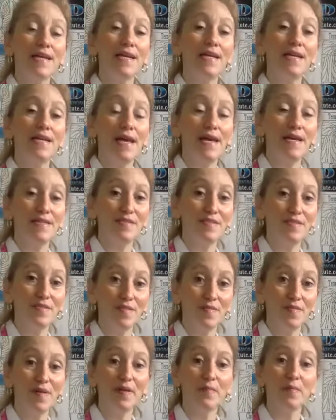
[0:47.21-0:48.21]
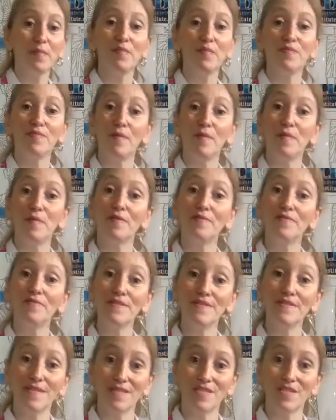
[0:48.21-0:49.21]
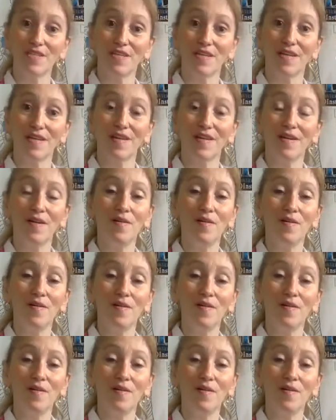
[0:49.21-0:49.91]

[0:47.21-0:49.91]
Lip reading: getting a script from your physician